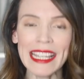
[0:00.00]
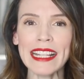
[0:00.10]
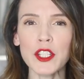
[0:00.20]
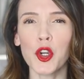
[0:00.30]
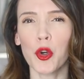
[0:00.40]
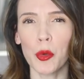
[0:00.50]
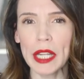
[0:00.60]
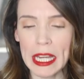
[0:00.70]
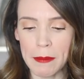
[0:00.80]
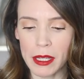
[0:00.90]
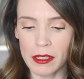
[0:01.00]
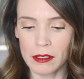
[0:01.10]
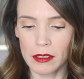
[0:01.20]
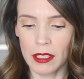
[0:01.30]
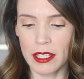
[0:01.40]
It's a cream.
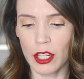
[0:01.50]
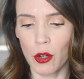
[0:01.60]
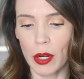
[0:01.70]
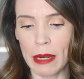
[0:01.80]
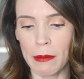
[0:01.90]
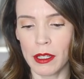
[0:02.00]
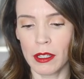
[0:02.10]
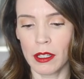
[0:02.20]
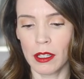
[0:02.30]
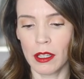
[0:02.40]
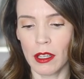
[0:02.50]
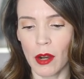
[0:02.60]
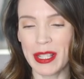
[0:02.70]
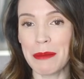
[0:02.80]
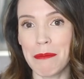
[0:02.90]
Is it a cream?
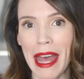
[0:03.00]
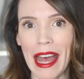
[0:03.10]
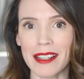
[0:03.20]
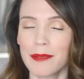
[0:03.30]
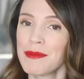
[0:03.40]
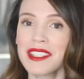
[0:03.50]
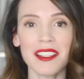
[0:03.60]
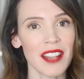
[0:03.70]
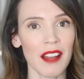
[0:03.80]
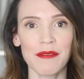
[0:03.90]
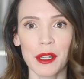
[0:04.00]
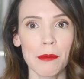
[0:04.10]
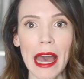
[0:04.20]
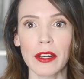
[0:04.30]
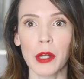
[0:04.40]
Oh, it's a matte. Does not feel
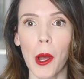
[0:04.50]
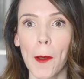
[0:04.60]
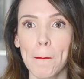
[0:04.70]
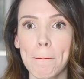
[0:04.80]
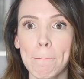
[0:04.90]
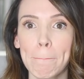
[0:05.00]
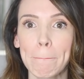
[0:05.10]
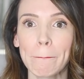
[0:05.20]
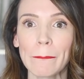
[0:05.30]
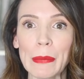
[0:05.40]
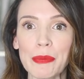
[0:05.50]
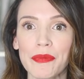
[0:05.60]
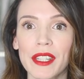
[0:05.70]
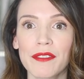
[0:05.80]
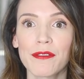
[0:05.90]
matte at all.
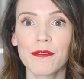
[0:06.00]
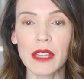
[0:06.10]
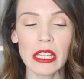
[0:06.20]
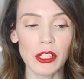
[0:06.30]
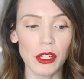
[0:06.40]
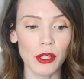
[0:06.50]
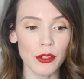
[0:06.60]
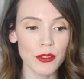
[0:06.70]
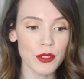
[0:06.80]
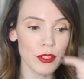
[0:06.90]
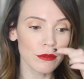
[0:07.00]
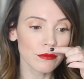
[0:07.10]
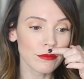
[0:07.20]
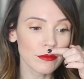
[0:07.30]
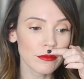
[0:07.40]
It feels
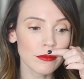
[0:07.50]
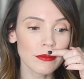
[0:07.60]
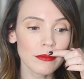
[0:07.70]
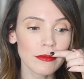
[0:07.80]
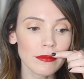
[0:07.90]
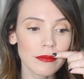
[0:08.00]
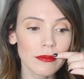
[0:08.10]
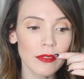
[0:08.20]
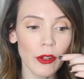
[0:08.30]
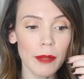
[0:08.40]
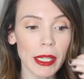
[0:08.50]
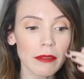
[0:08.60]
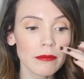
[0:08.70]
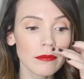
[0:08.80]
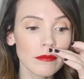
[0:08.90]

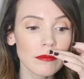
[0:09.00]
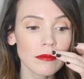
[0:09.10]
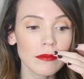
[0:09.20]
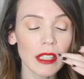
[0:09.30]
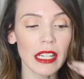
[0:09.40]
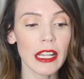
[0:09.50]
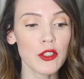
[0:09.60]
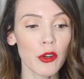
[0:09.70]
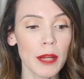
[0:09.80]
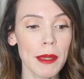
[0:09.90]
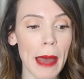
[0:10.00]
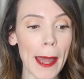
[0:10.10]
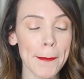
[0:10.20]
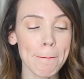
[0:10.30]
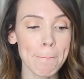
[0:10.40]
creamy, like a nice creamy matte.